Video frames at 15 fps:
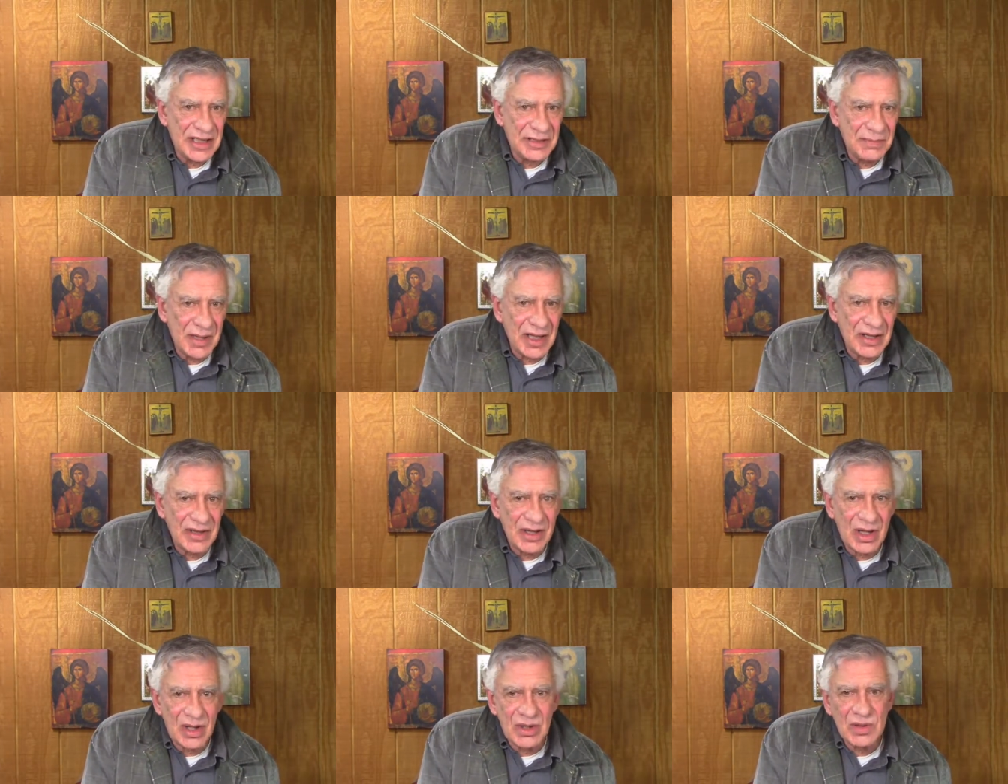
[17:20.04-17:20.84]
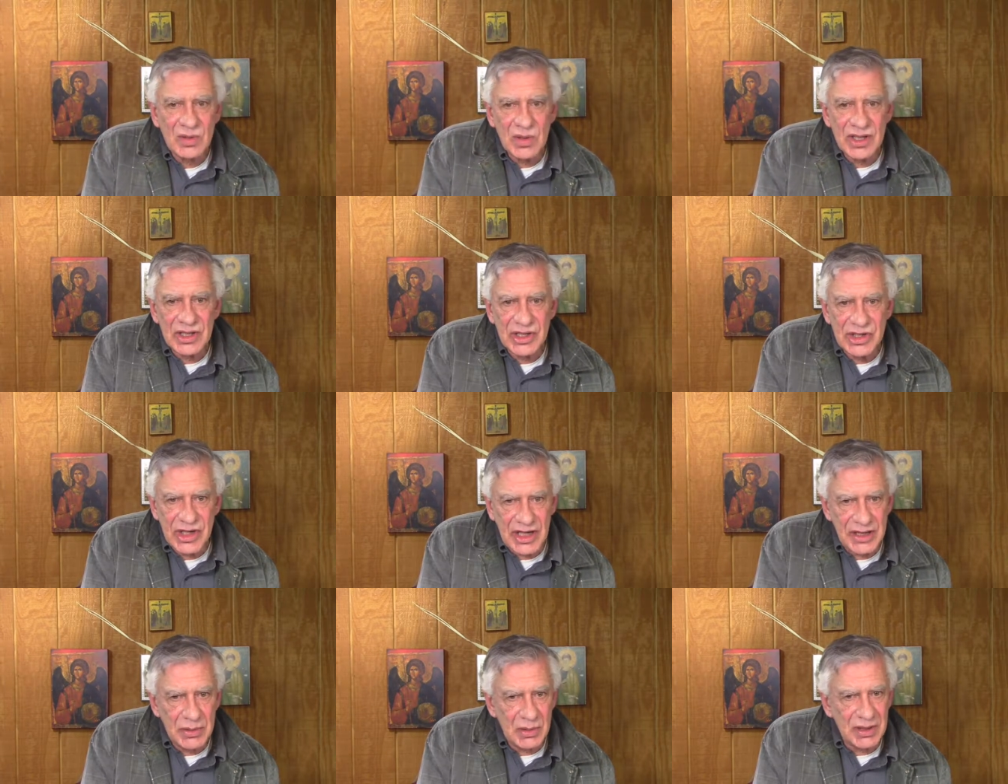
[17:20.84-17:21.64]
These men, though, were
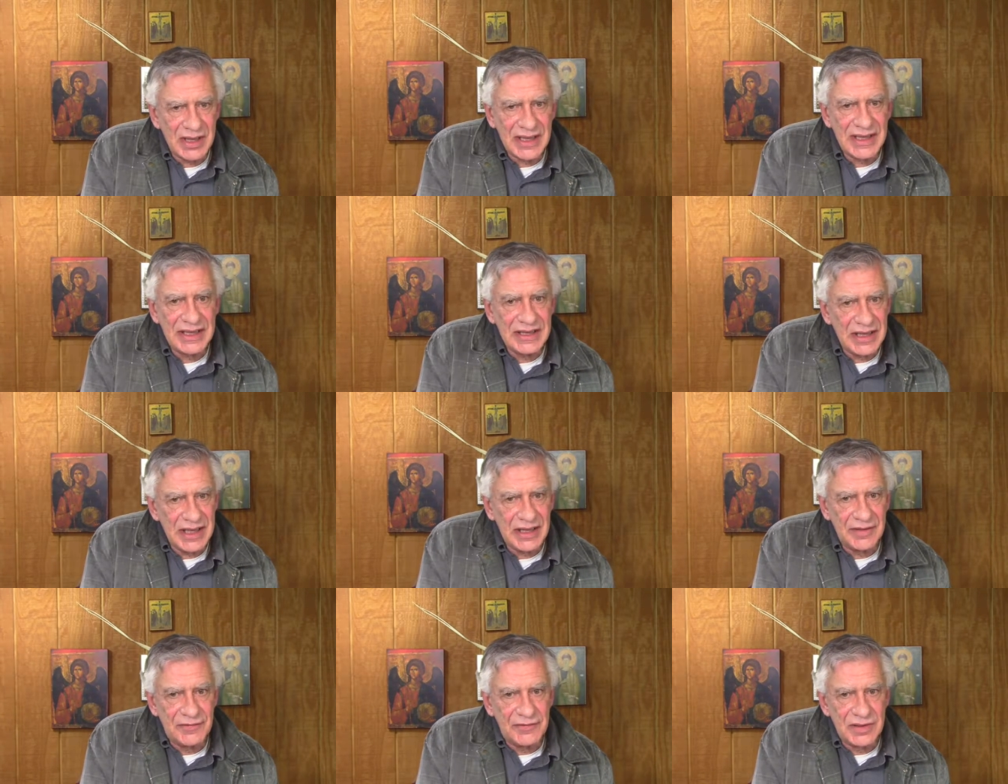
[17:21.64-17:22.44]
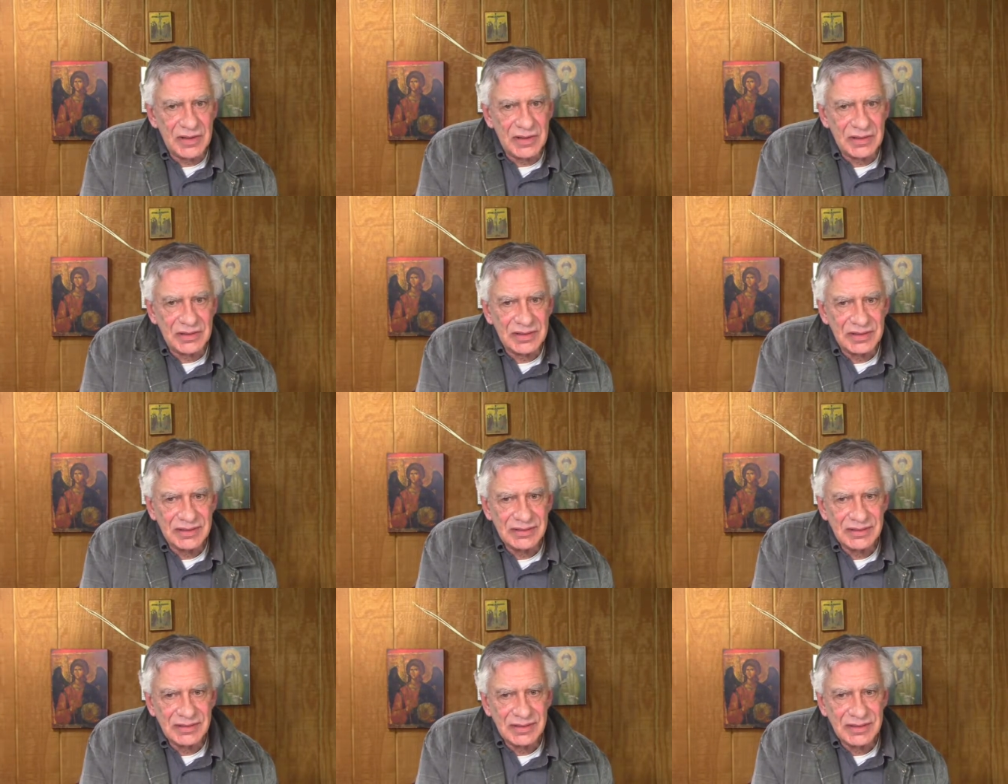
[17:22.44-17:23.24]
genuinely in need of food,
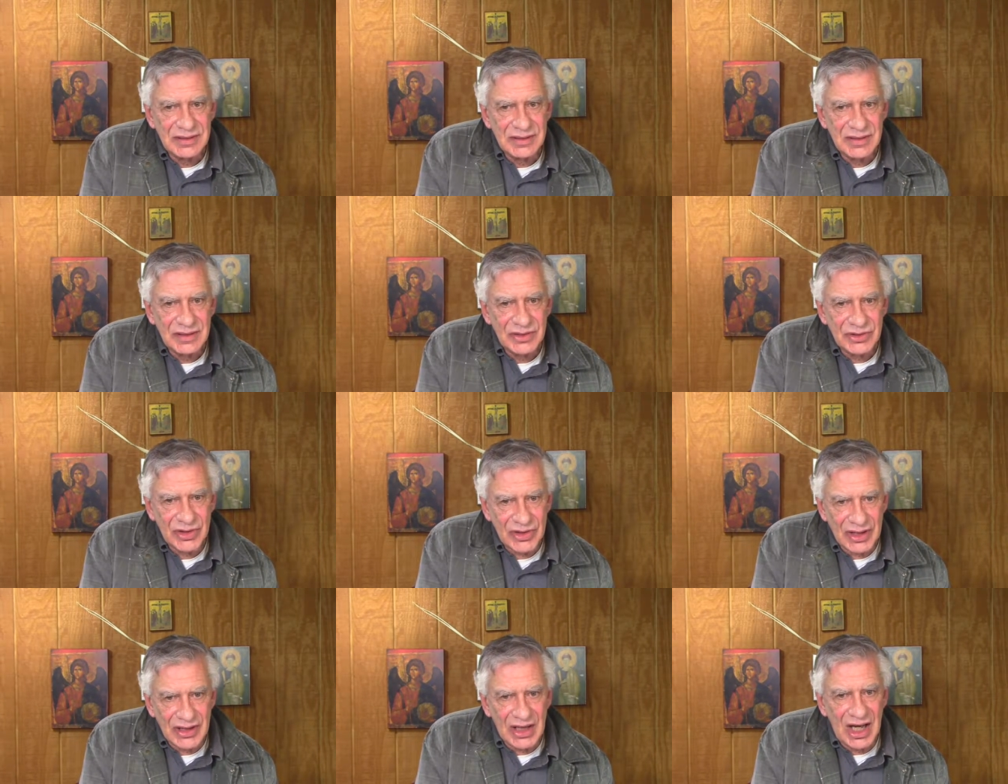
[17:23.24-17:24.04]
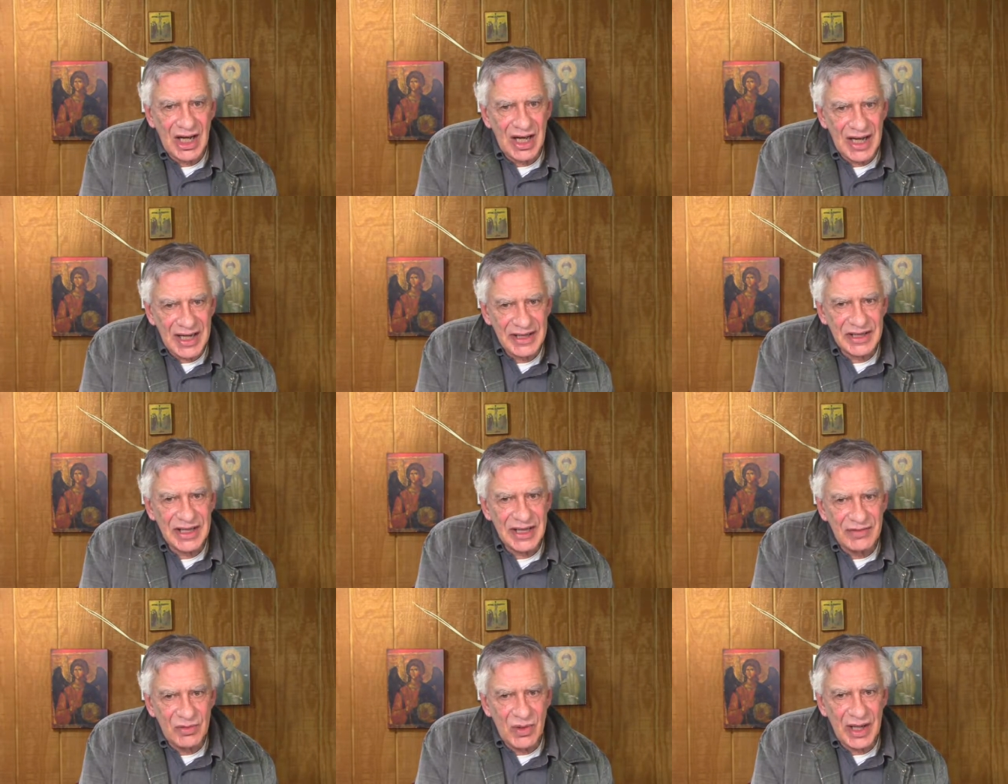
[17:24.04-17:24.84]
so the law
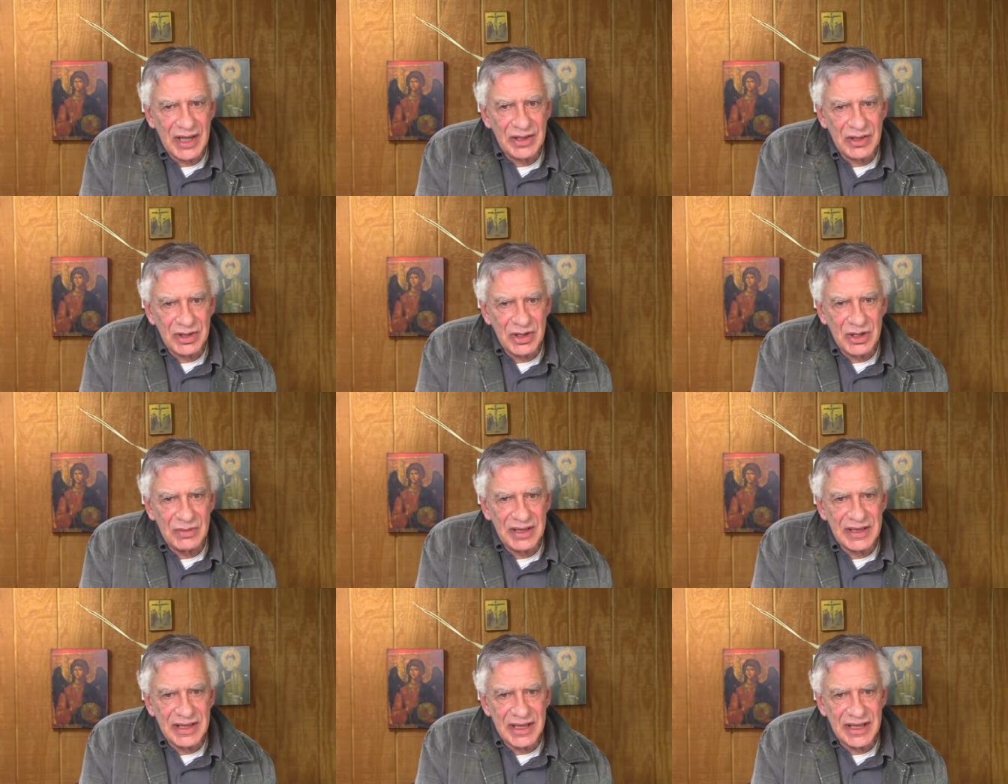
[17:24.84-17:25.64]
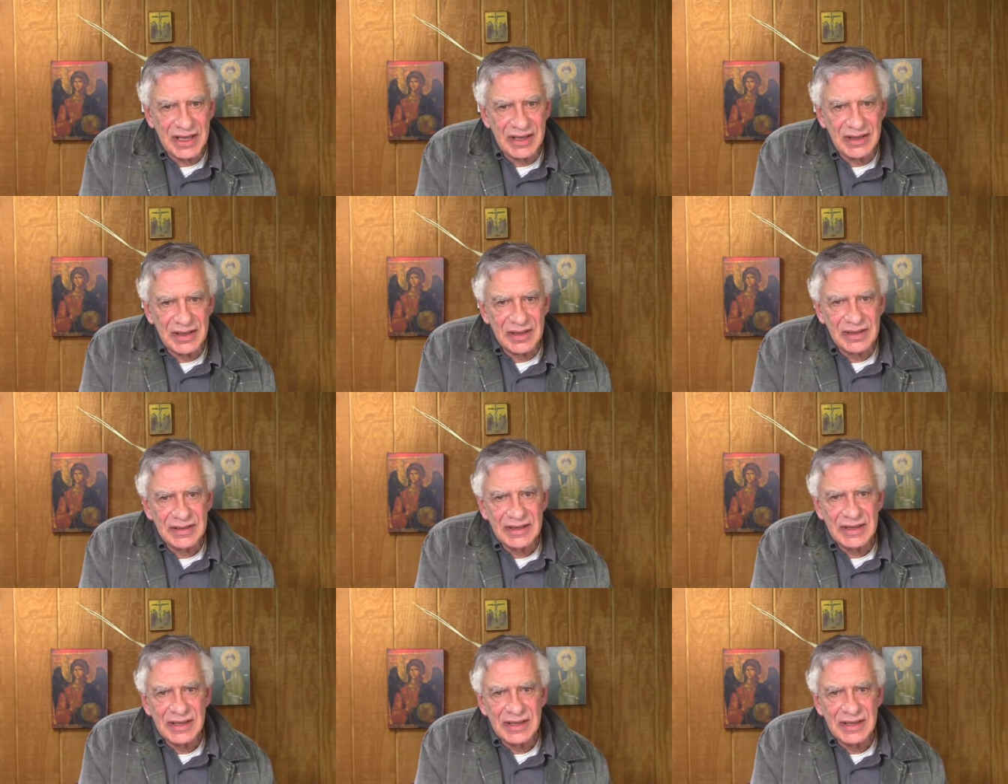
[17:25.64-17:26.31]
had to give way to human need.